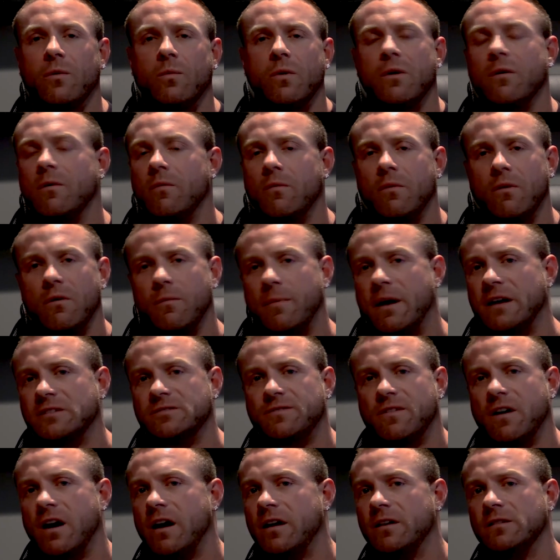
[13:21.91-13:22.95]
We were best
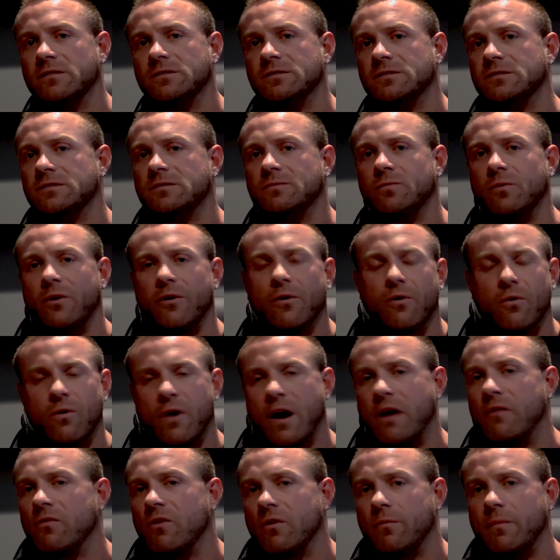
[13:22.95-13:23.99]
friends, we were
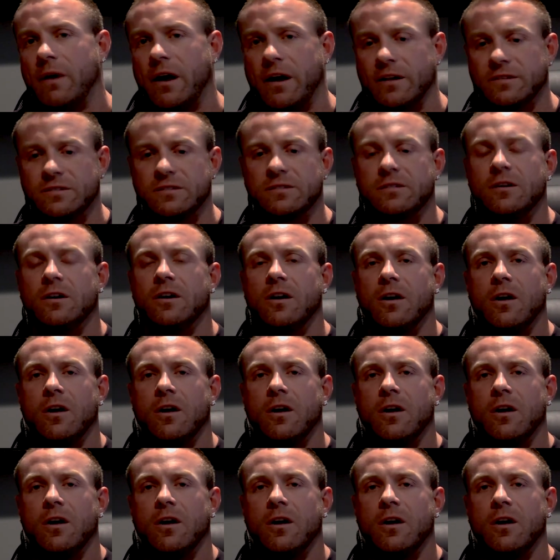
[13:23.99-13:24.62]
great roommates,